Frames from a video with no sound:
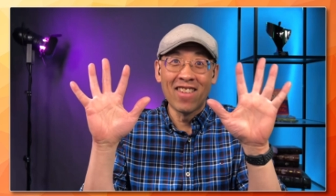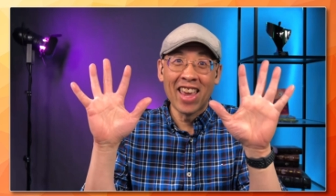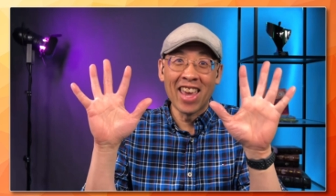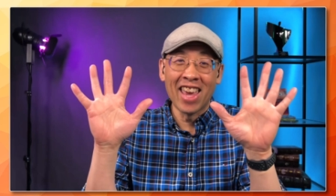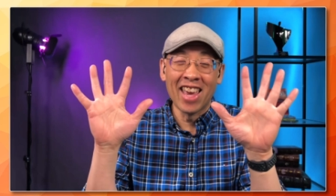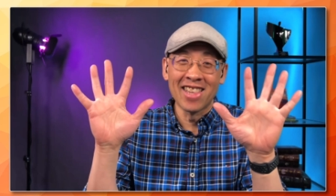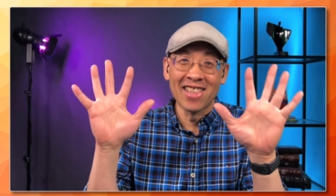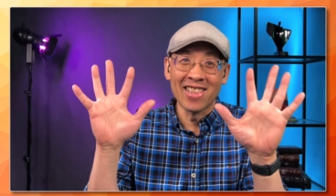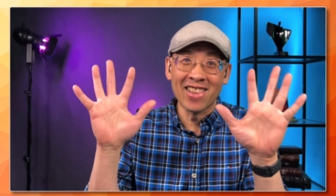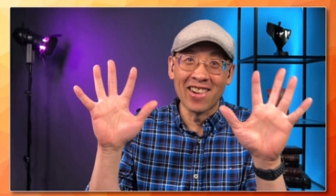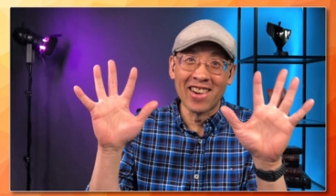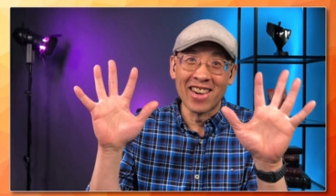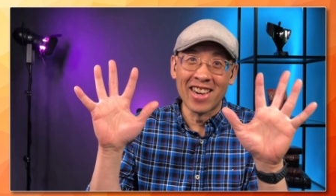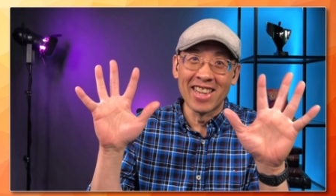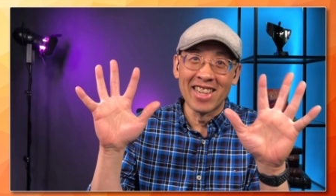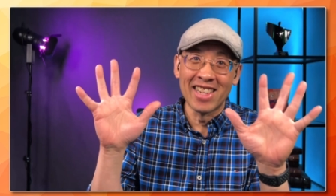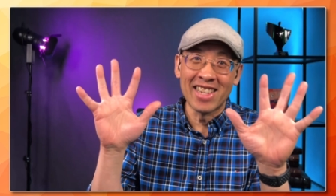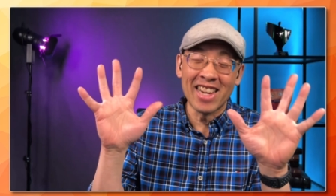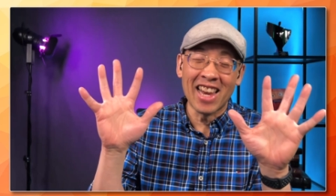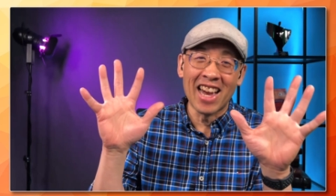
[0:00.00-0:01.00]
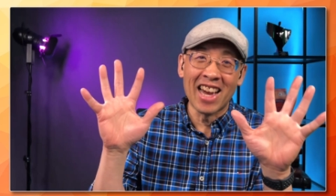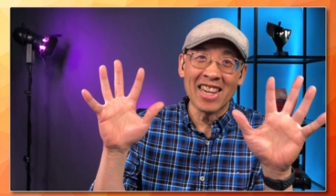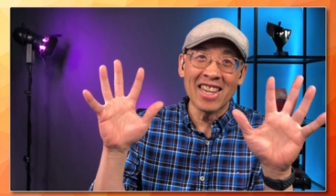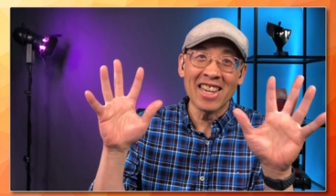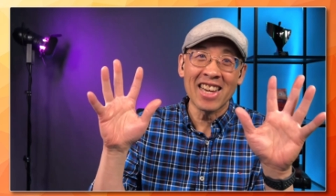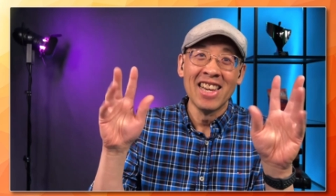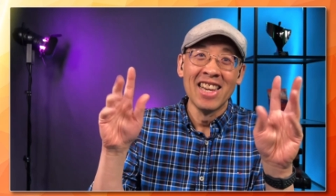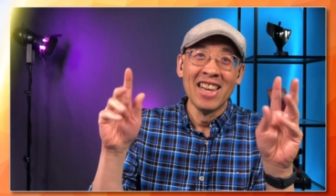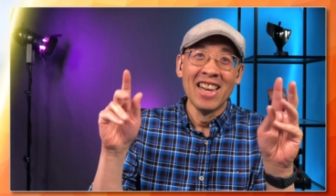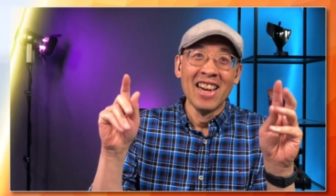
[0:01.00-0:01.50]
okay. My hands are
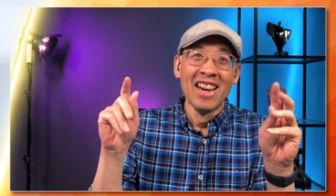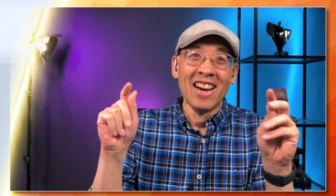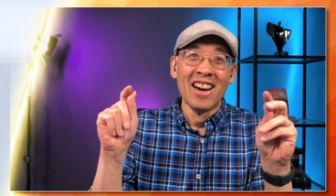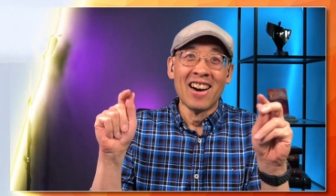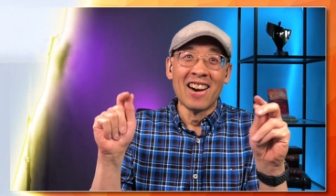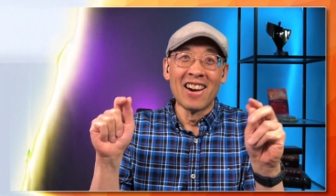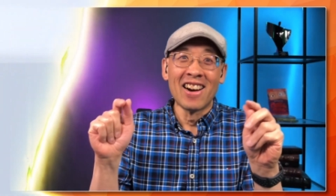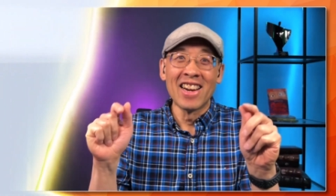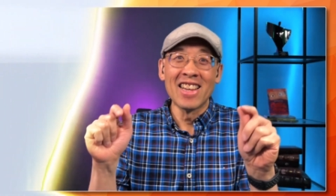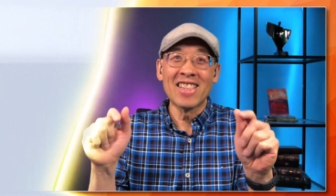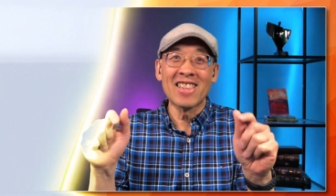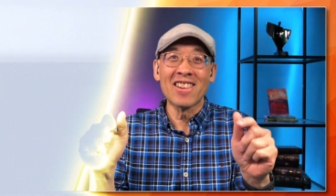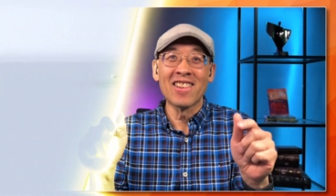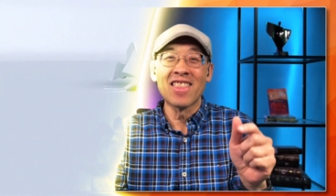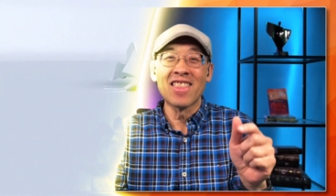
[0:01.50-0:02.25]
intact. All right.